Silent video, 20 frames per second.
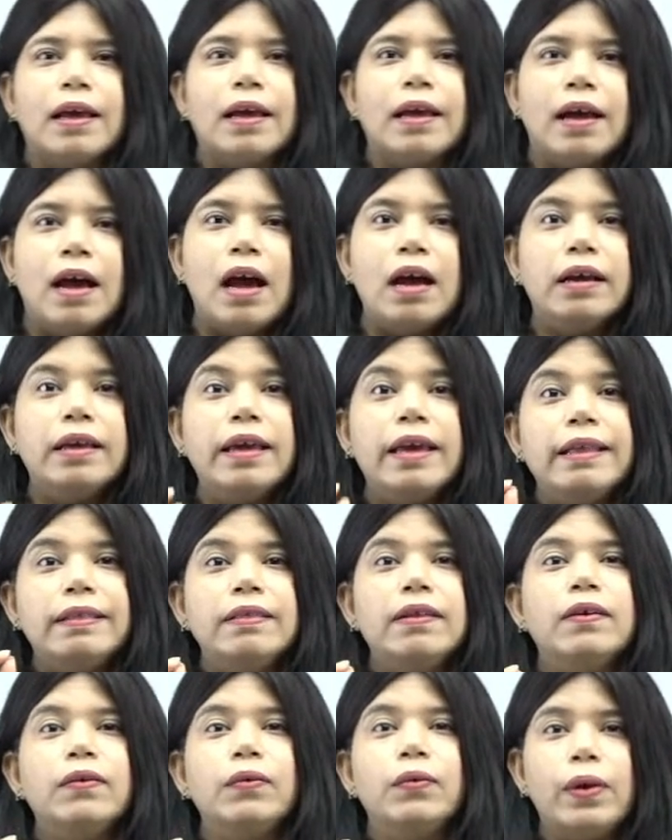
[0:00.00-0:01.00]

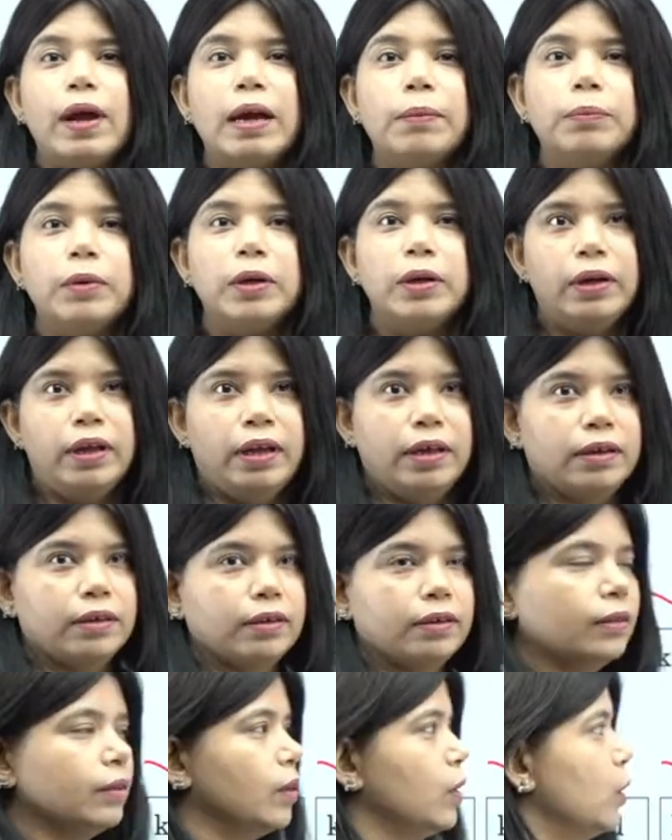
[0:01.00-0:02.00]
Again, the grammar
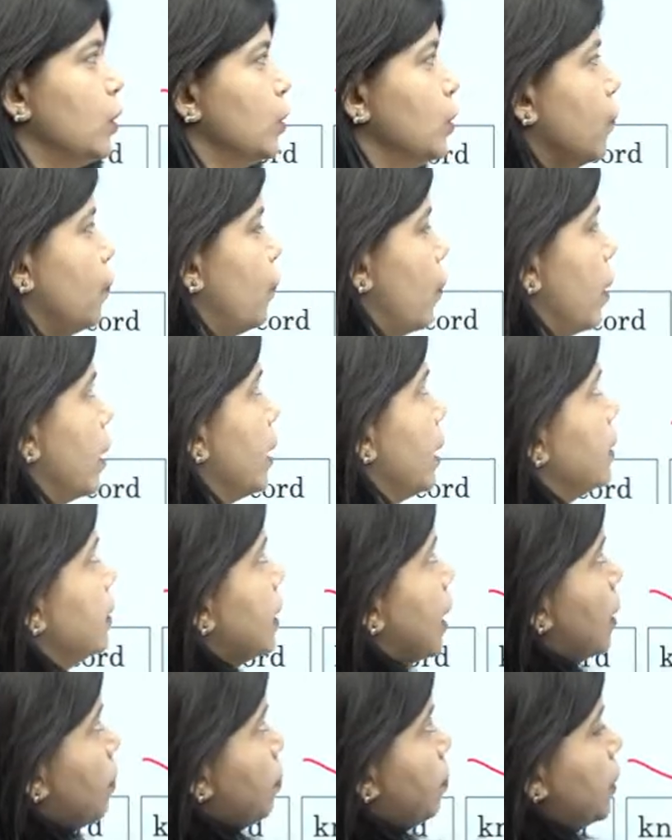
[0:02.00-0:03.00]
here. So for
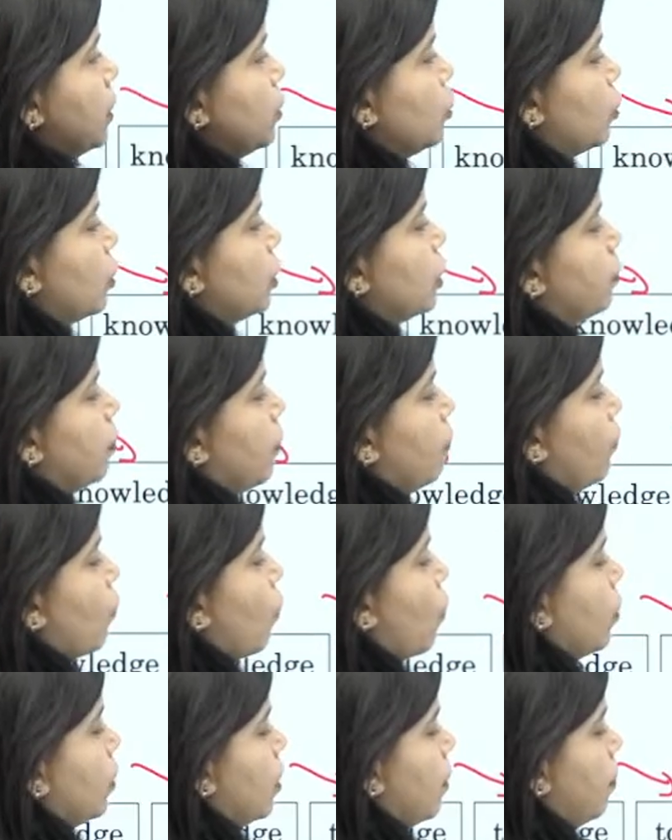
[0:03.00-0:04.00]
example, just
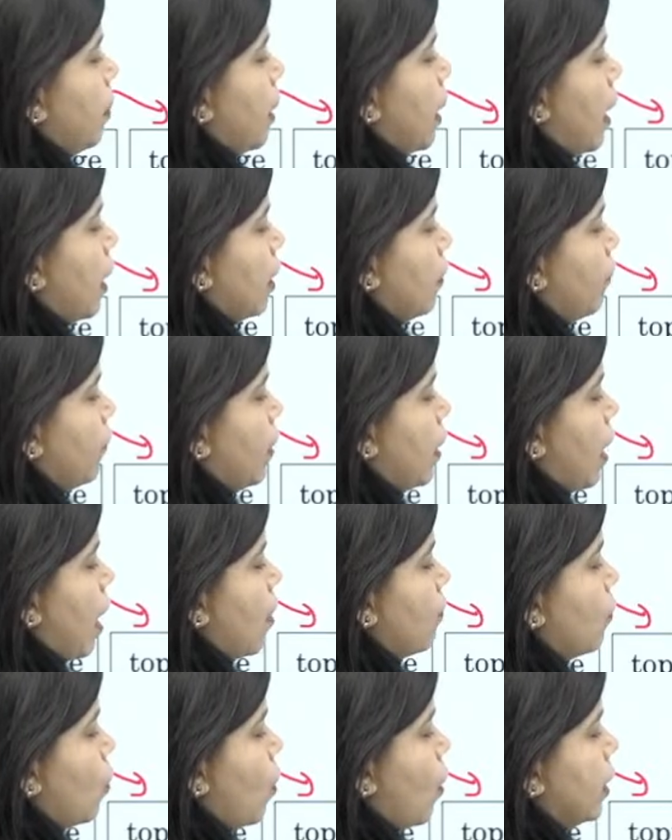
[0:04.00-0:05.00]
before the blank, we
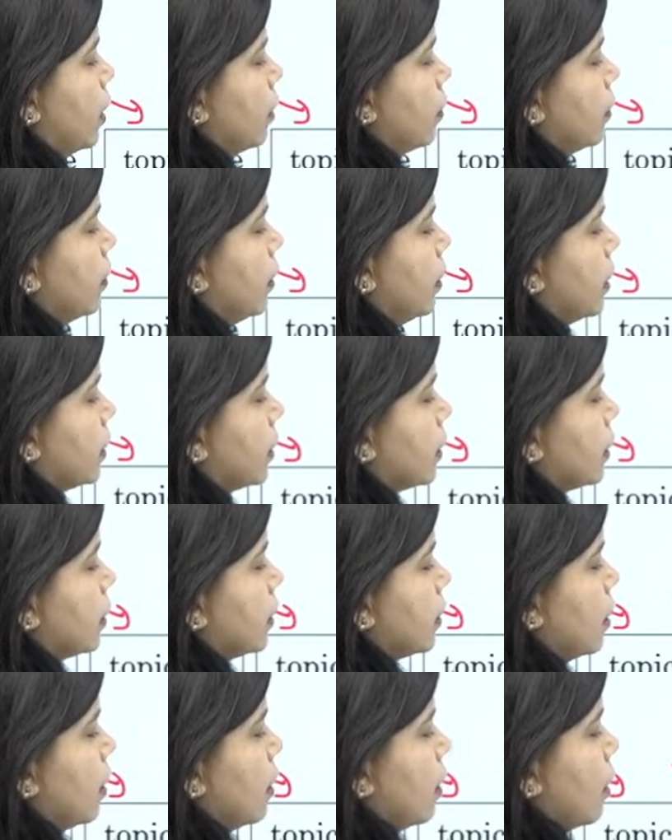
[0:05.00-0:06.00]
have got
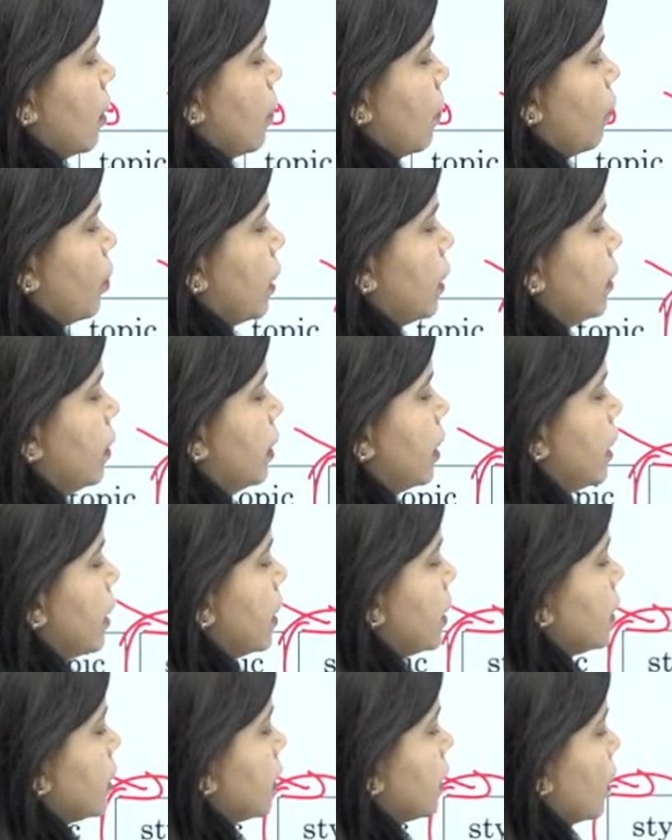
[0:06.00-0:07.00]
this. With
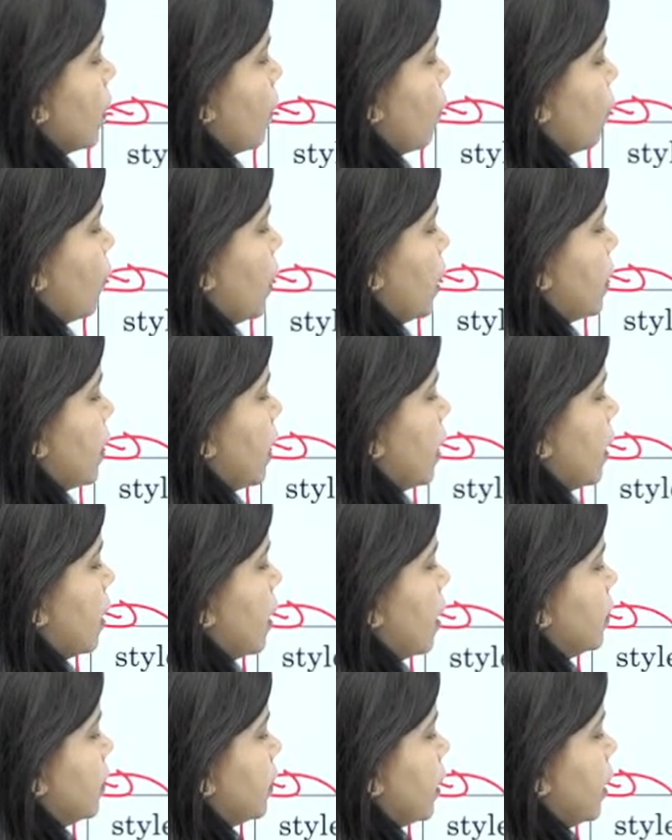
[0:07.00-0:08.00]
this, we take
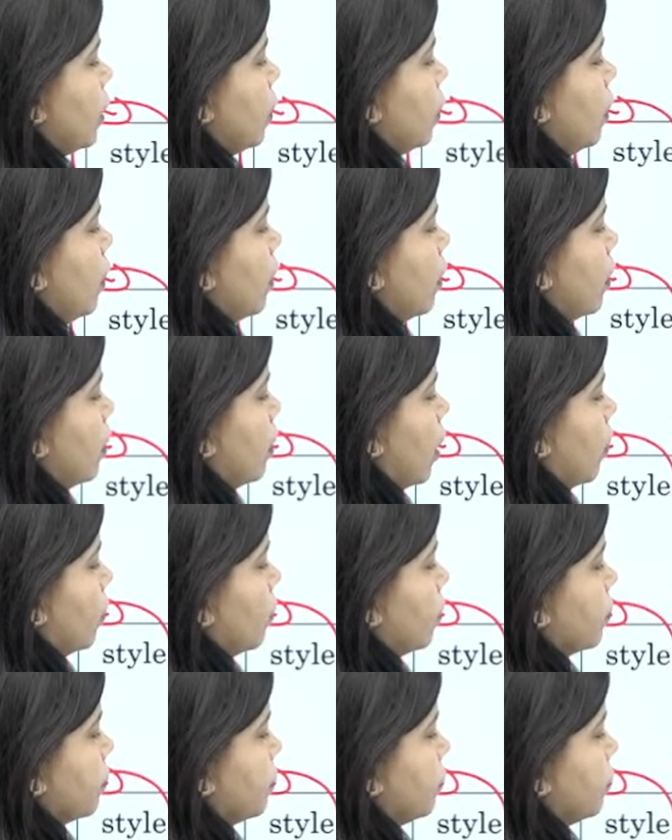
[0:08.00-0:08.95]
a singular noun.